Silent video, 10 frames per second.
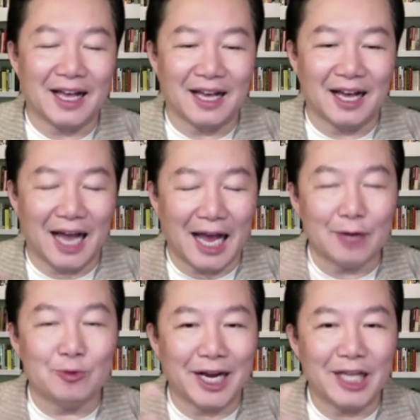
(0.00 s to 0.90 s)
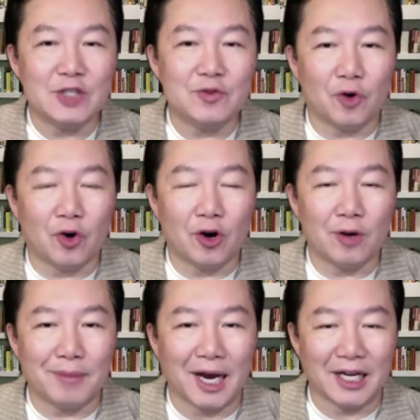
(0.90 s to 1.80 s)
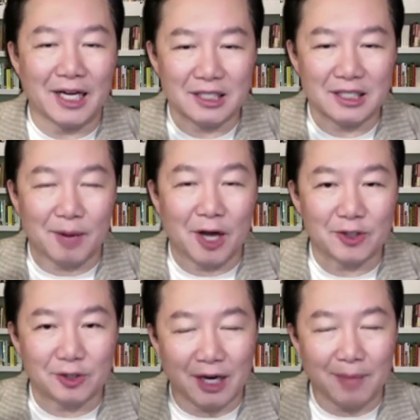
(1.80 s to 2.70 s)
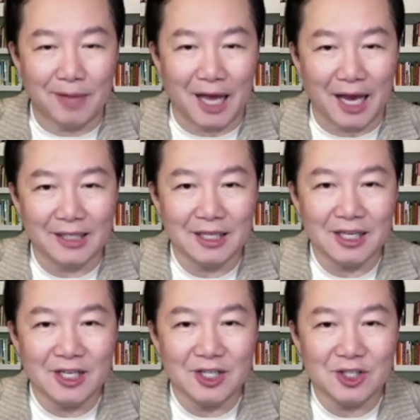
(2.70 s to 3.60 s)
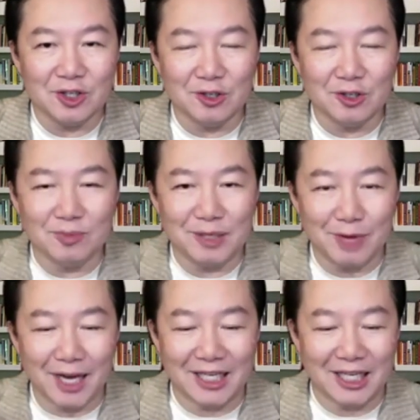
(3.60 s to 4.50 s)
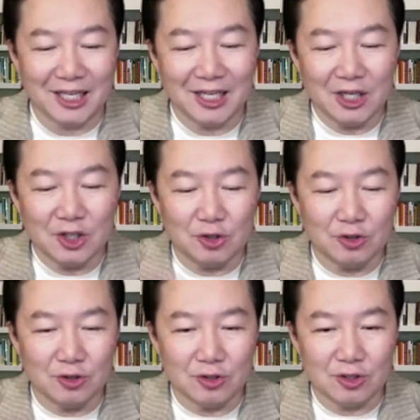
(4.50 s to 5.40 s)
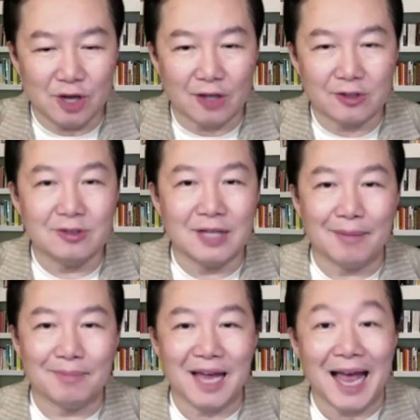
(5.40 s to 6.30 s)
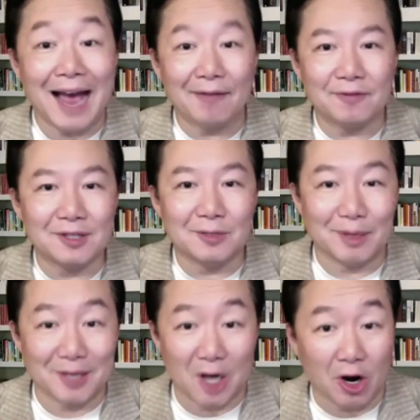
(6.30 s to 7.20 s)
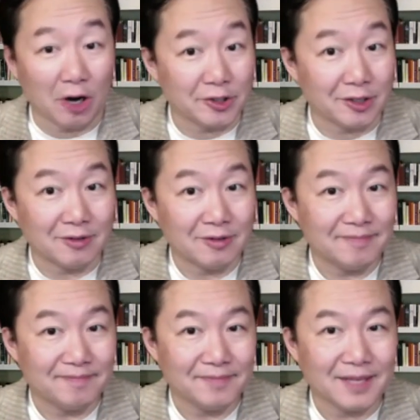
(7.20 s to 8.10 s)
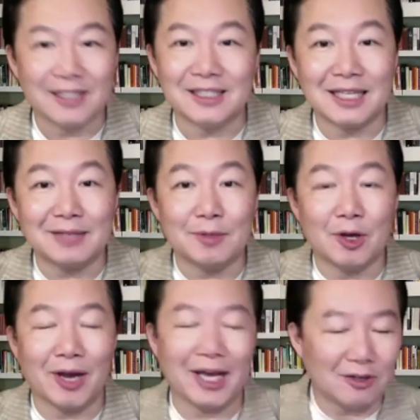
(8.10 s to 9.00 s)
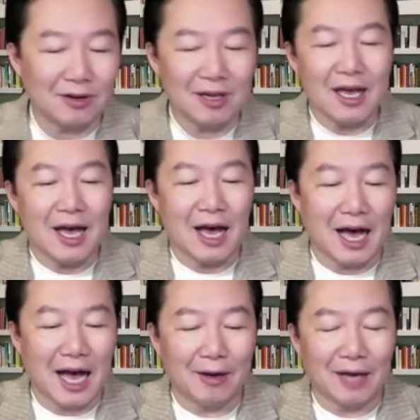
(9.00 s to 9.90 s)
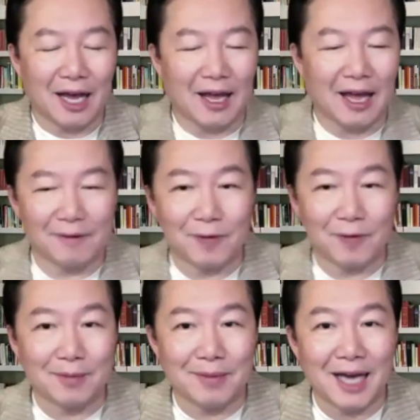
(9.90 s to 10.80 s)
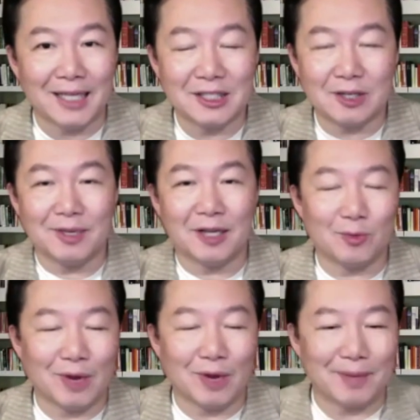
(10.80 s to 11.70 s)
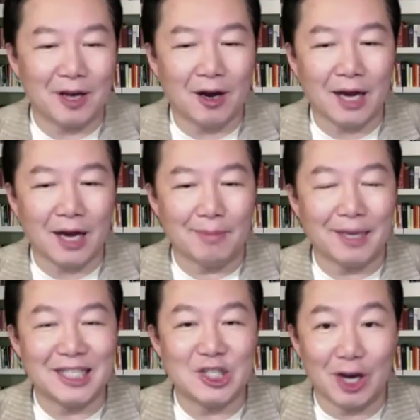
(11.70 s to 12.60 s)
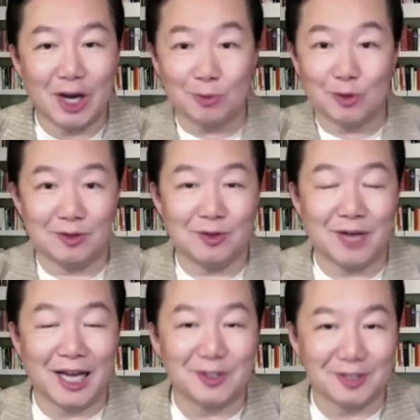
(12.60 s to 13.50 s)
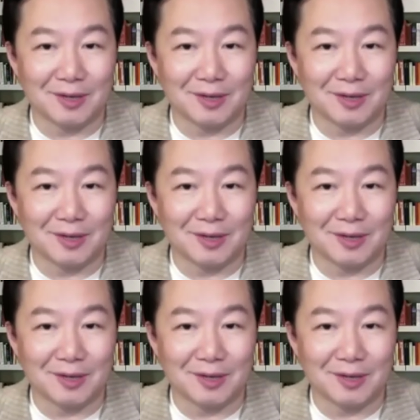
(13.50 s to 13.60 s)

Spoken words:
I arrange for my sponsor upline to be ready to talk to them after the webinar also. I just let them know, hey, you know, I have a friend of mine, he's going to be on the webinar. I might need your help to answer some,